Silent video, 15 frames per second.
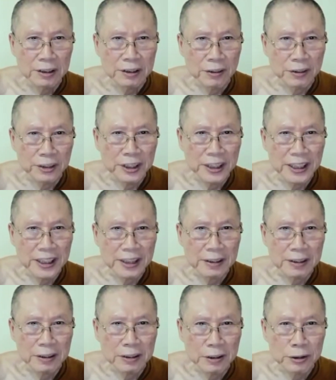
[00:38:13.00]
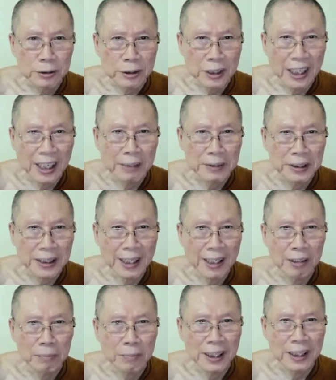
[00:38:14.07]
So you need to calm it
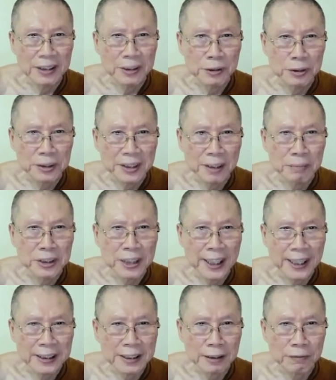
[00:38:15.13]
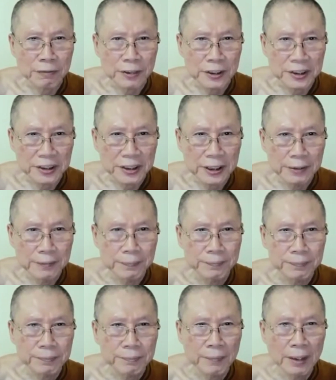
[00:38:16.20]
down by do some chanting first.
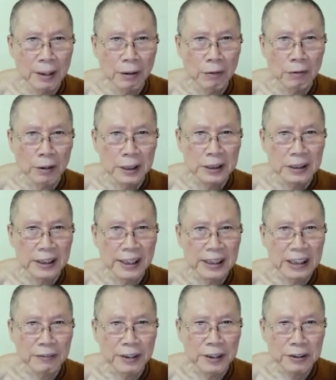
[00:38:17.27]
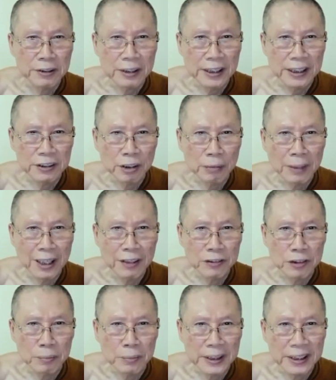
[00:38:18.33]
Then eventually your
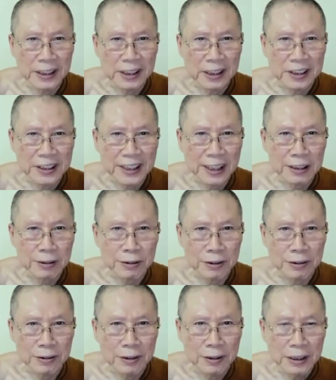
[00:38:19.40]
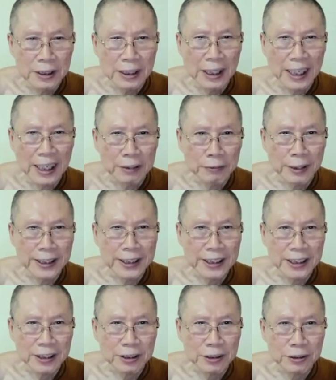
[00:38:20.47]
mind will be settled and
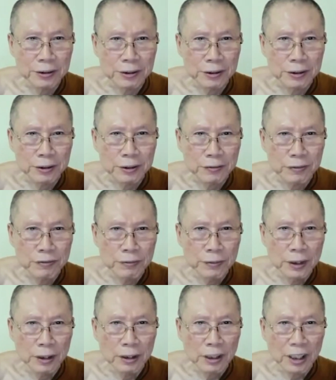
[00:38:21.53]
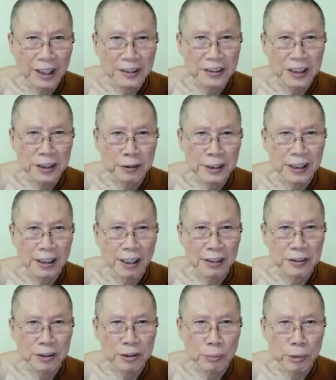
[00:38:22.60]
ready to concentrate
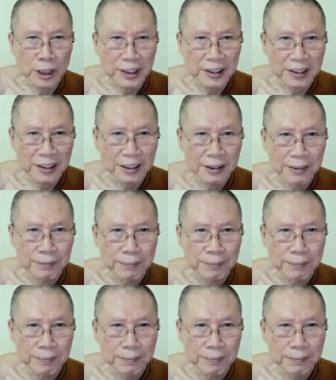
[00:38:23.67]
on your breath.